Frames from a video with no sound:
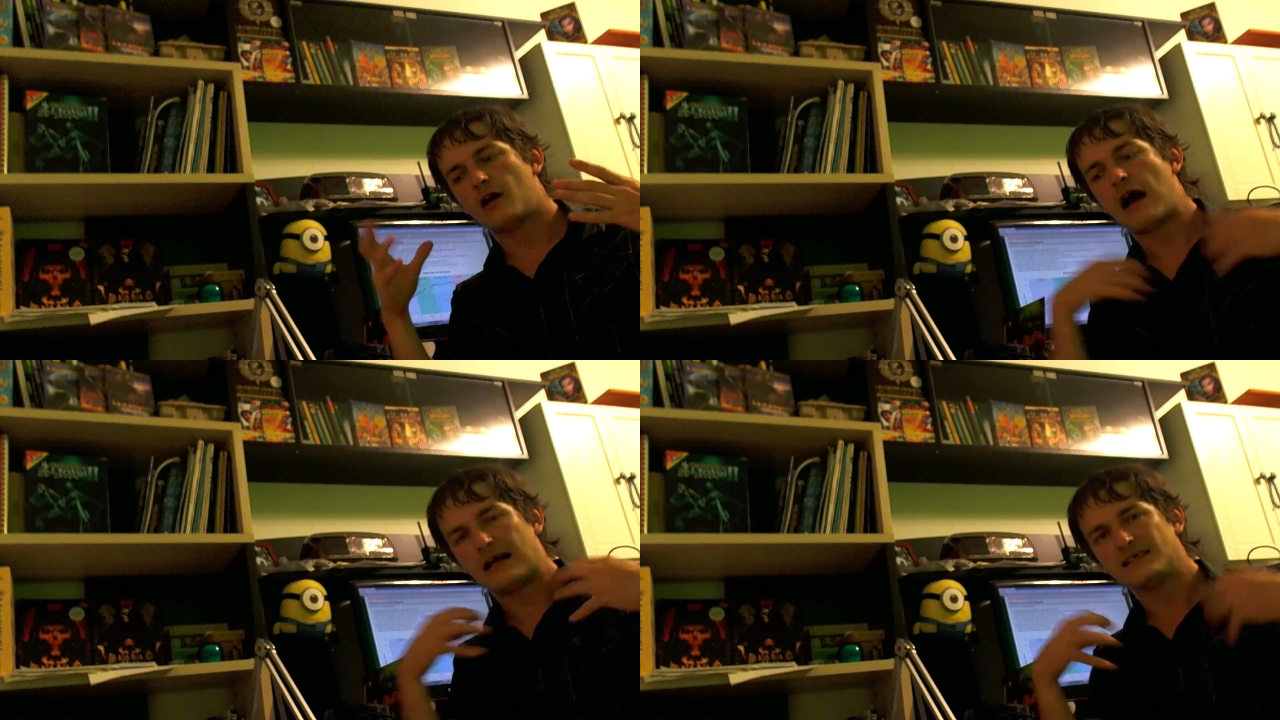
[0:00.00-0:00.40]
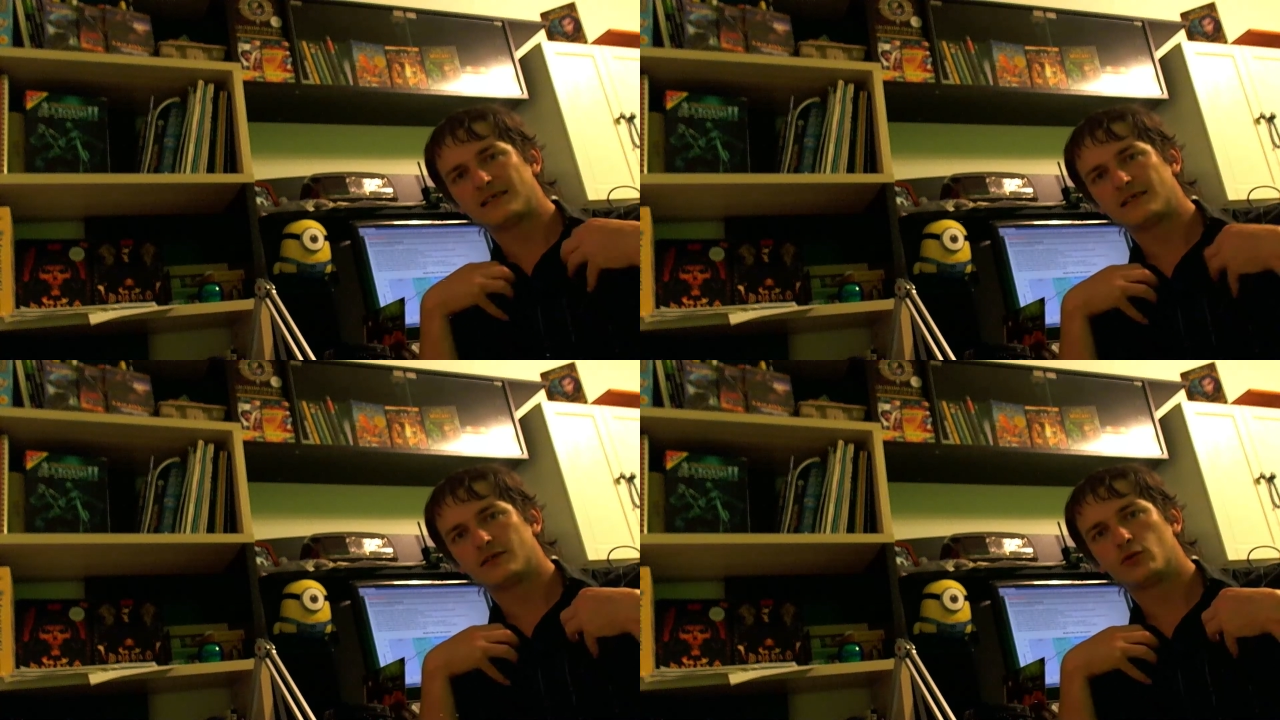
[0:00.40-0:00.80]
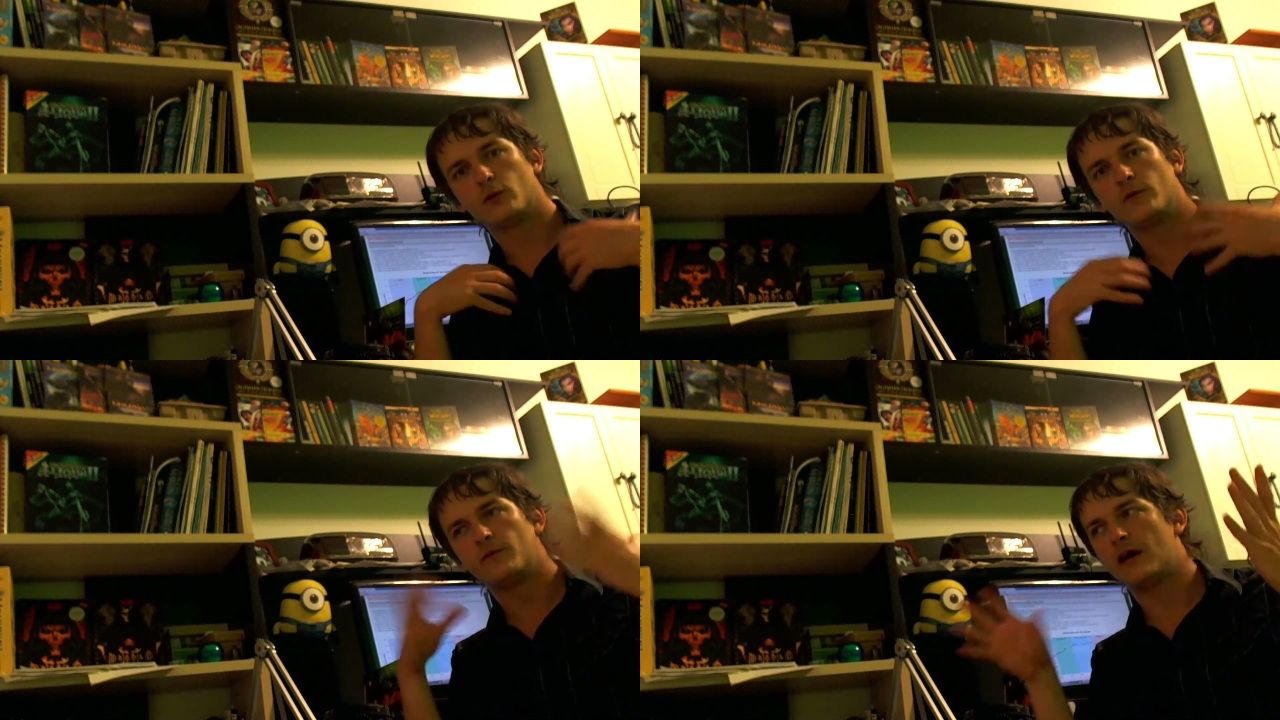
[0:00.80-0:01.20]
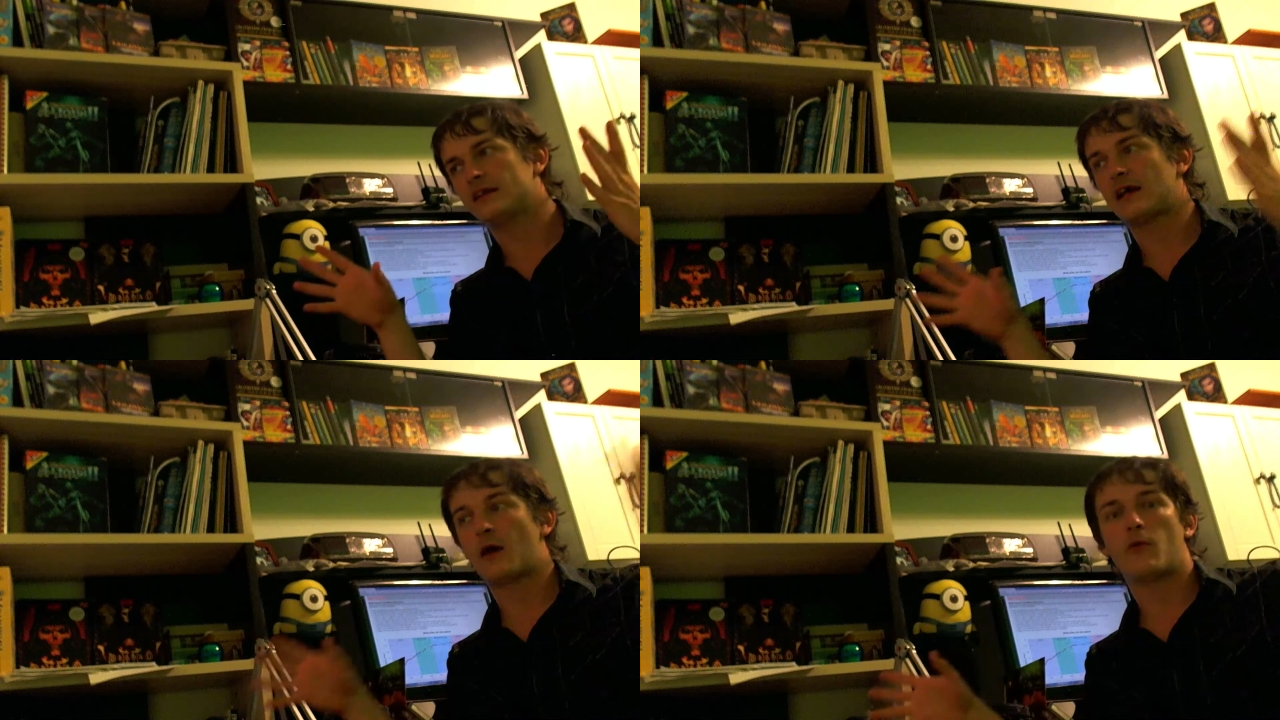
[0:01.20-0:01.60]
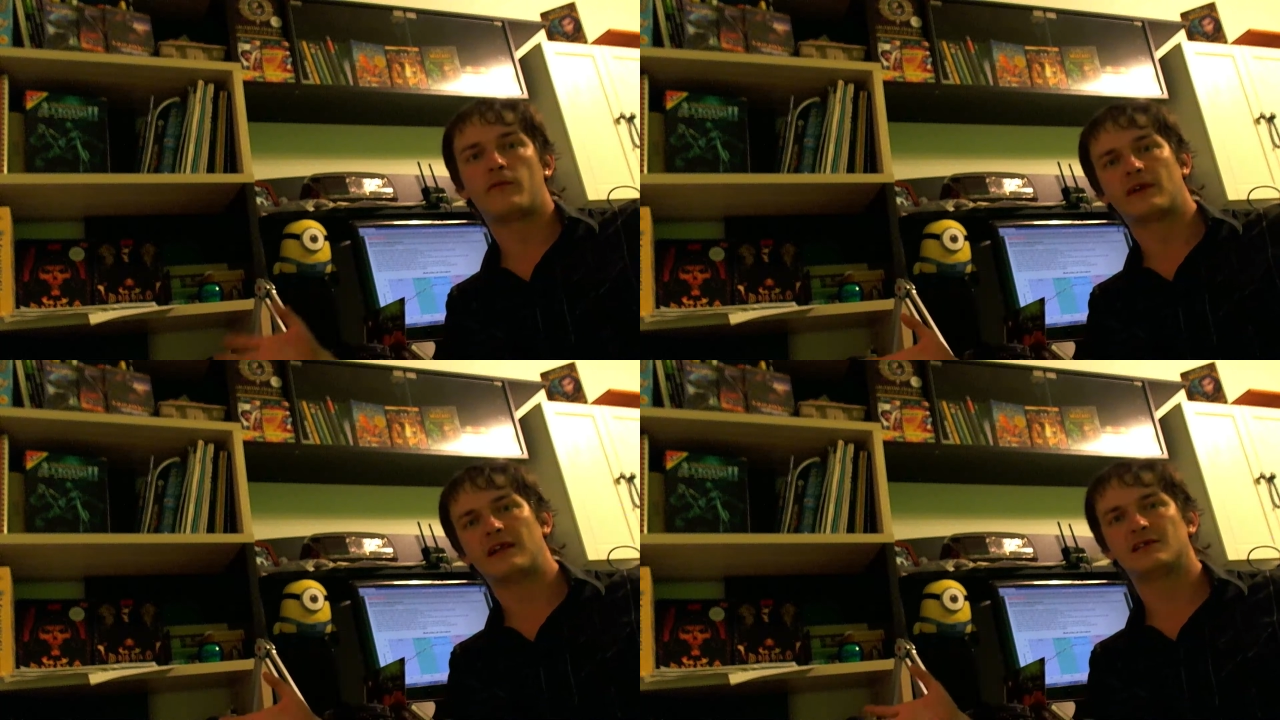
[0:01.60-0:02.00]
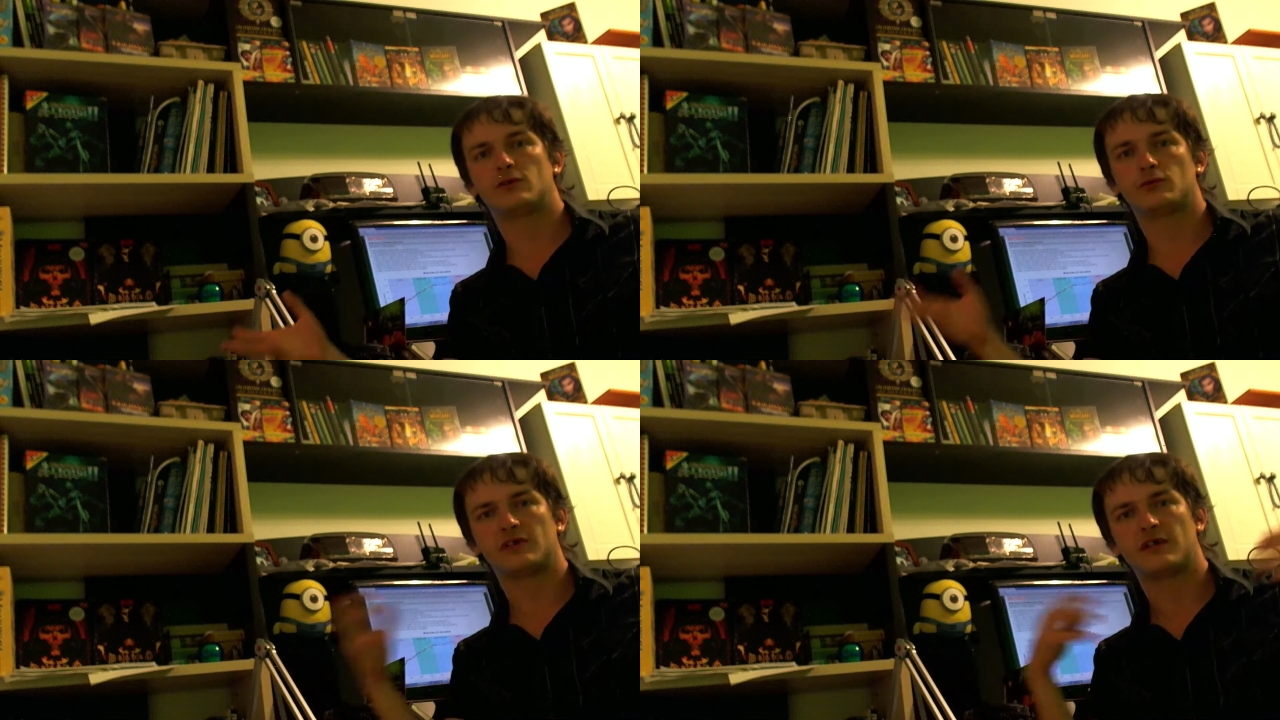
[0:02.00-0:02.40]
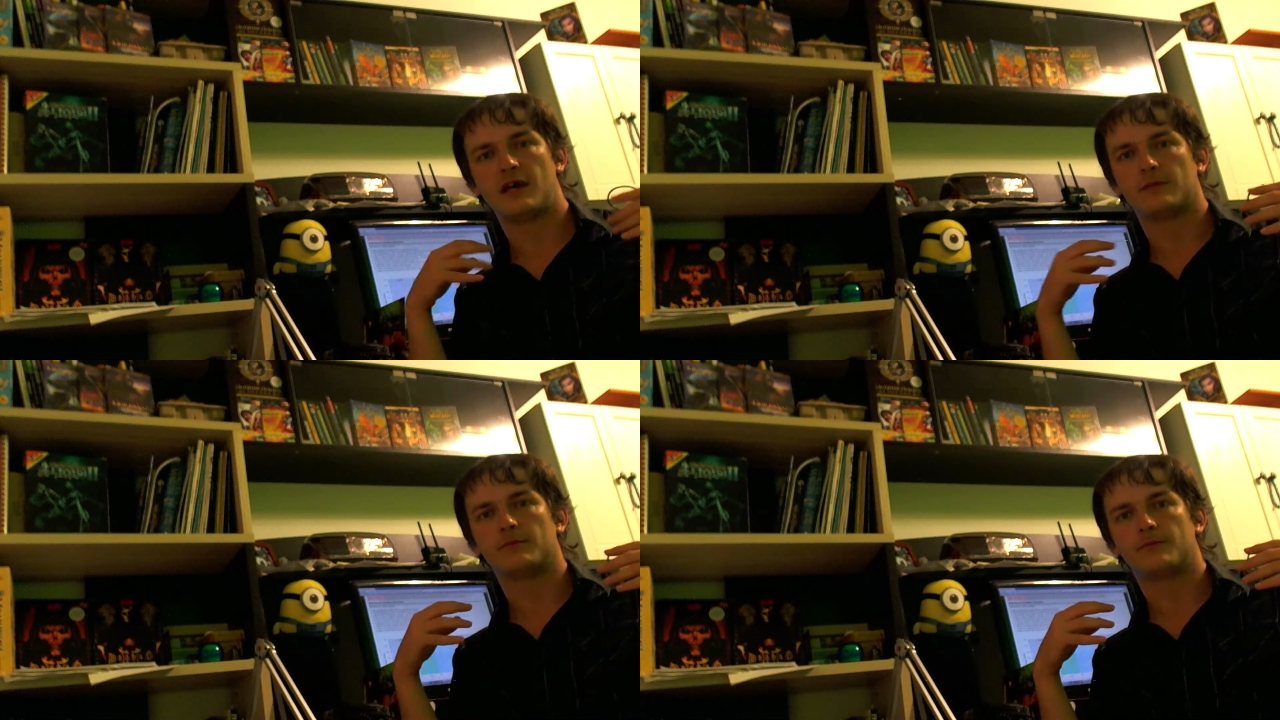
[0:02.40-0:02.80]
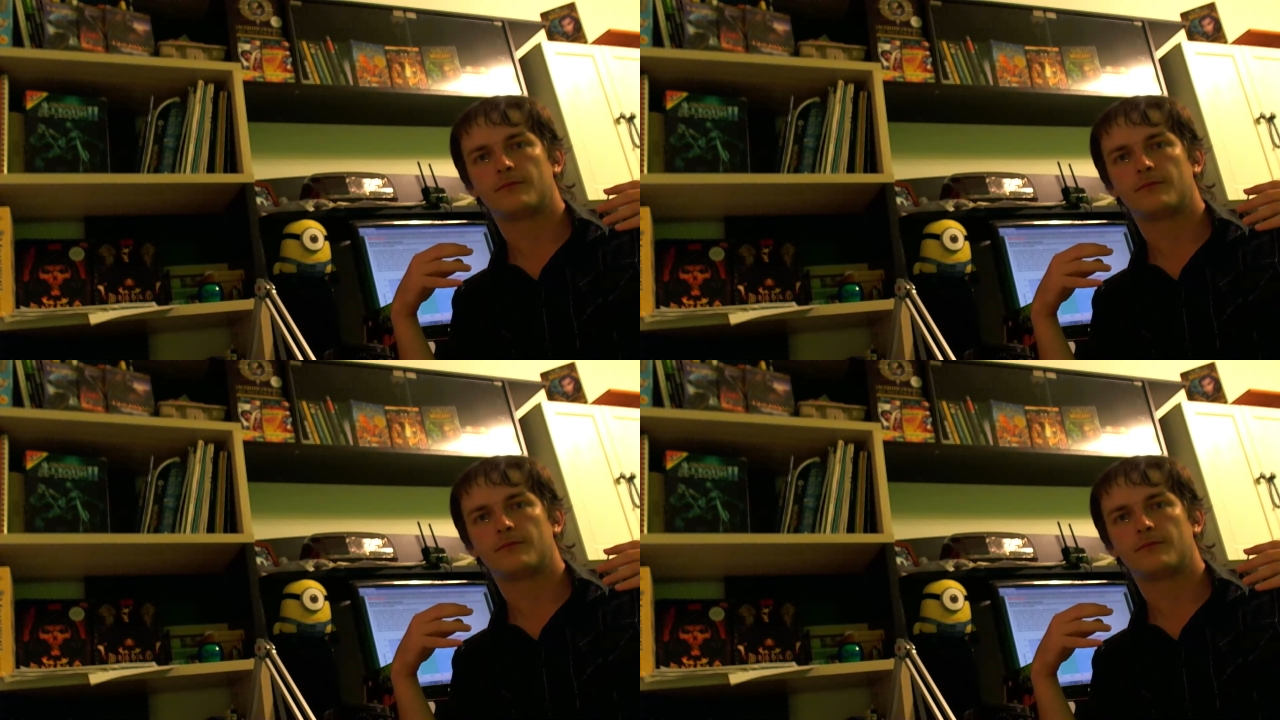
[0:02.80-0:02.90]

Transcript: us to invite our friends to the game.